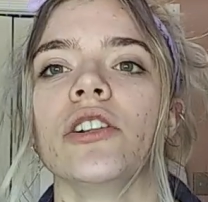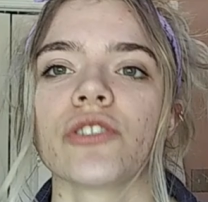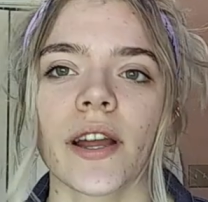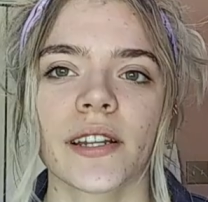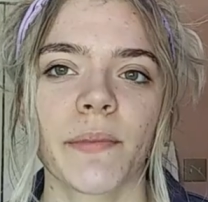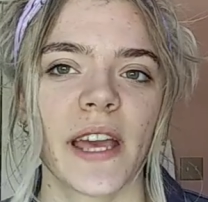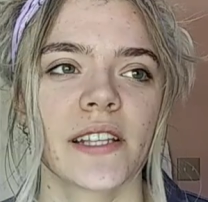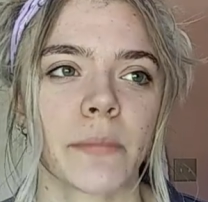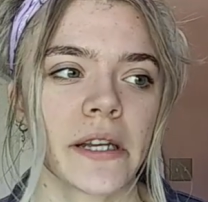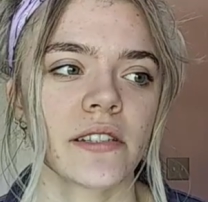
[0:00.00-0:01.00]
trying to
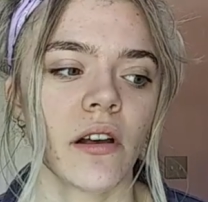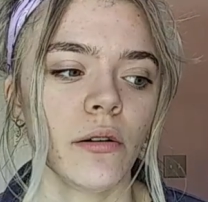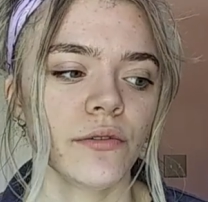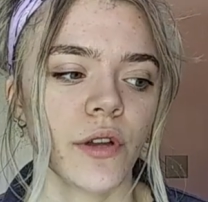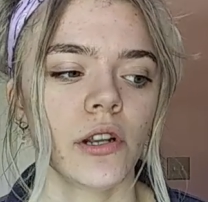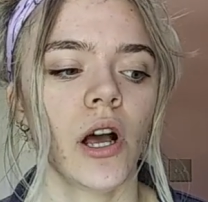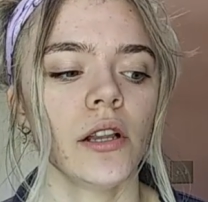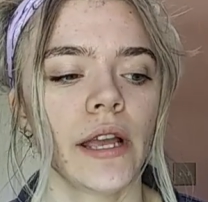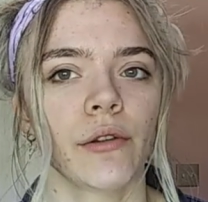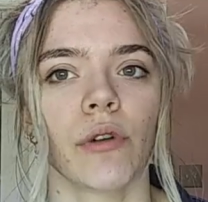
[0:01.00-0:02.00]
pace myself and not
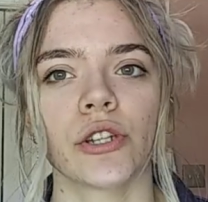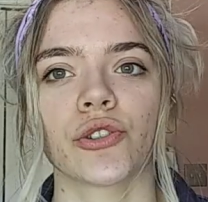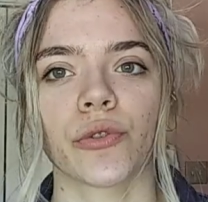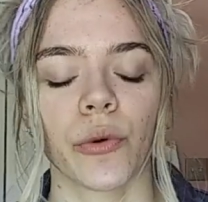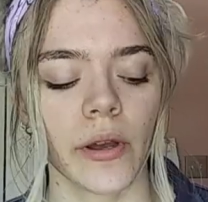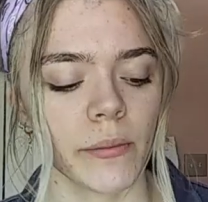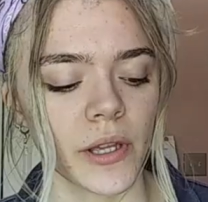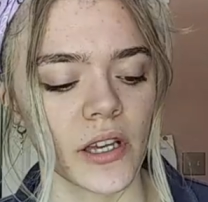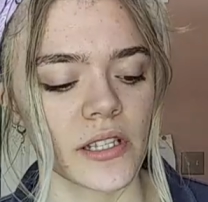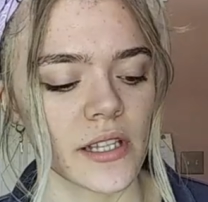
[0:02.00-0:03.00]
like rush through it,
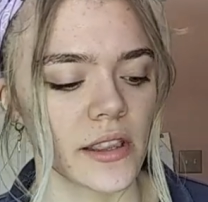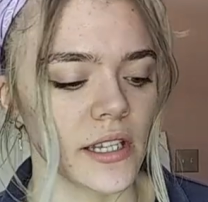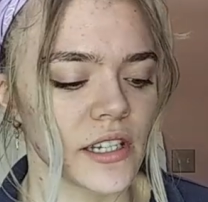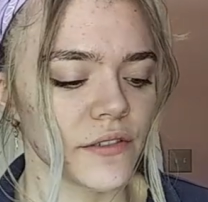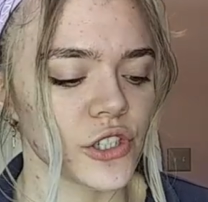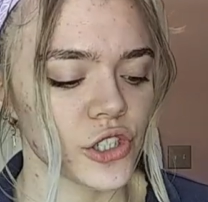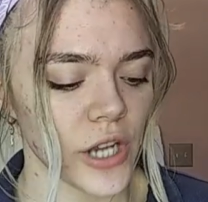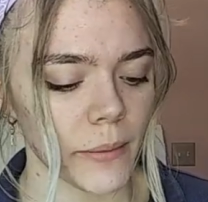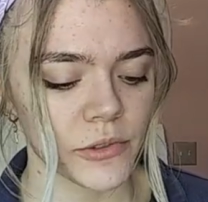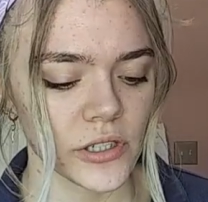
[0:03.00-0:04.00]
because at the end of each
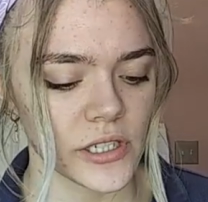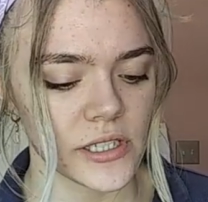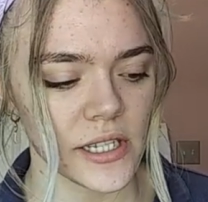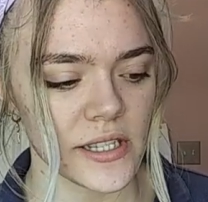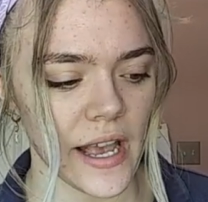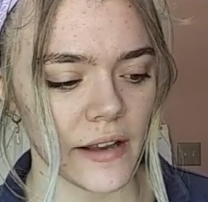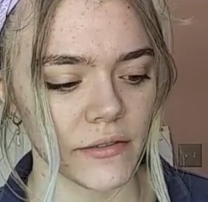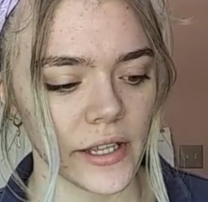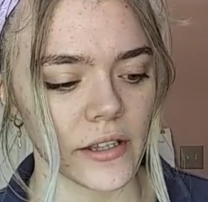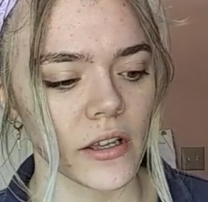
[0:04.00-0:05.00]
chapter it does have
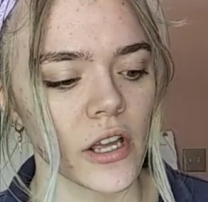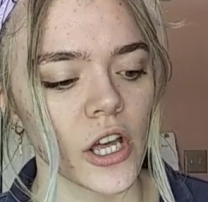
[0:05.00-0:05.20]
like